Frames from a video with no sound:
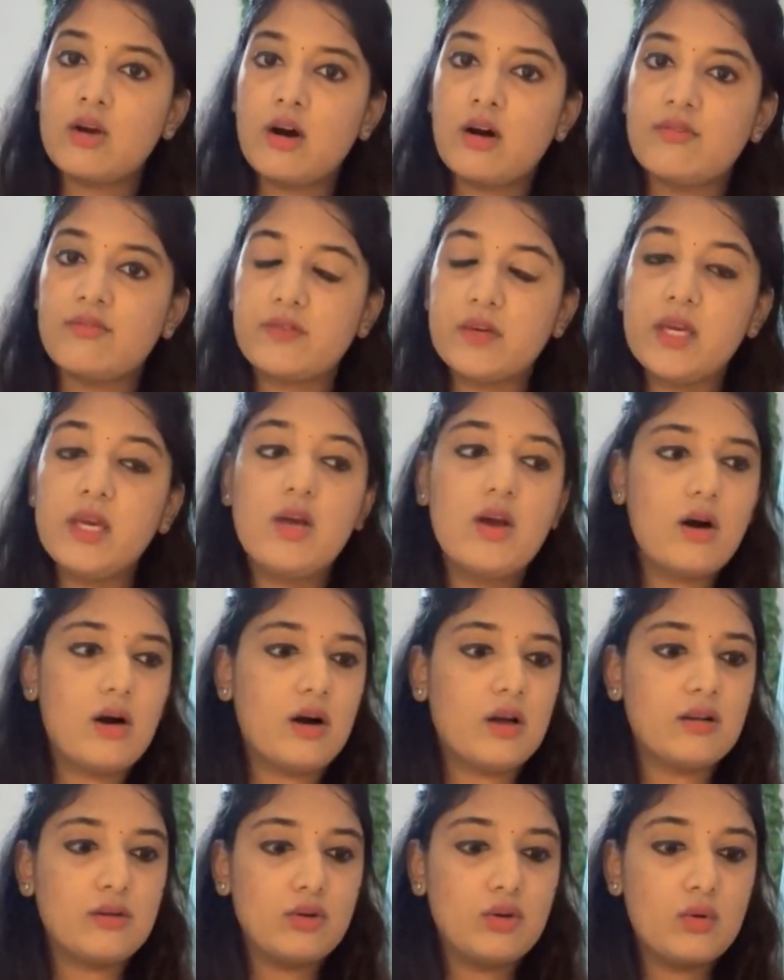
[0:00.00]
coffee
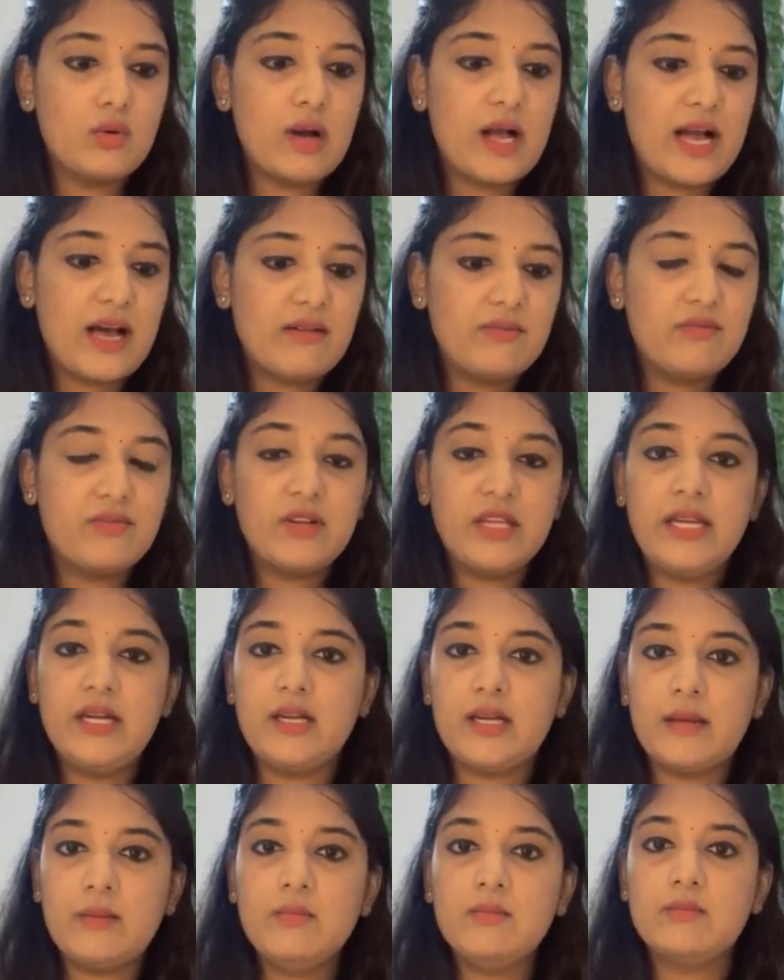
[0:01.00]
or you have free
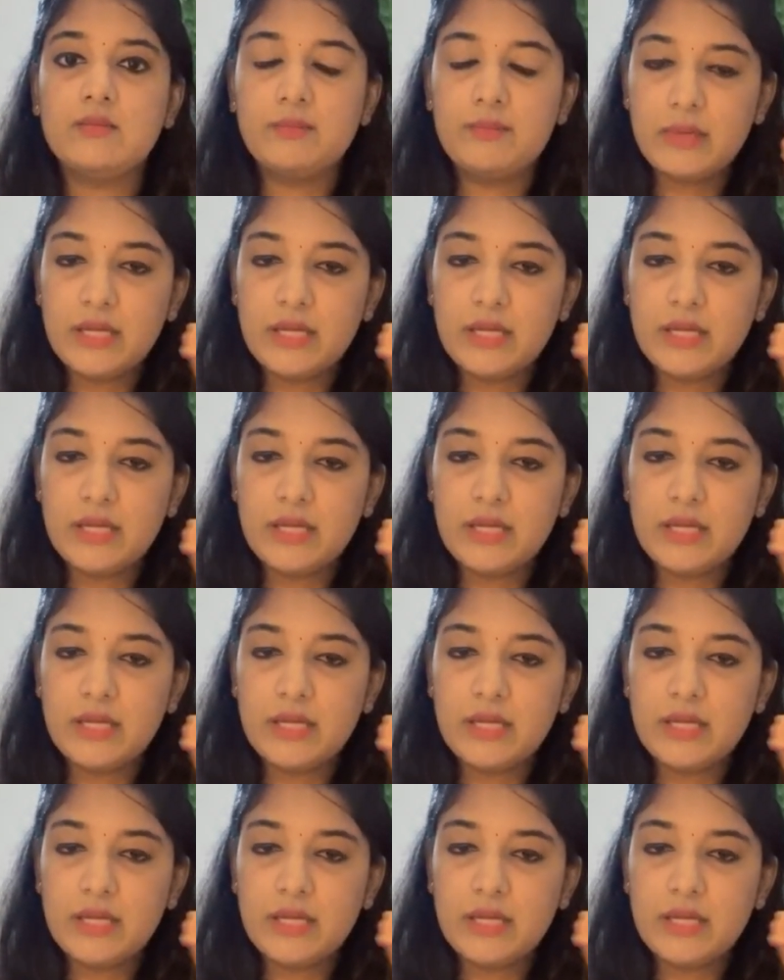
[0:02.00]
time,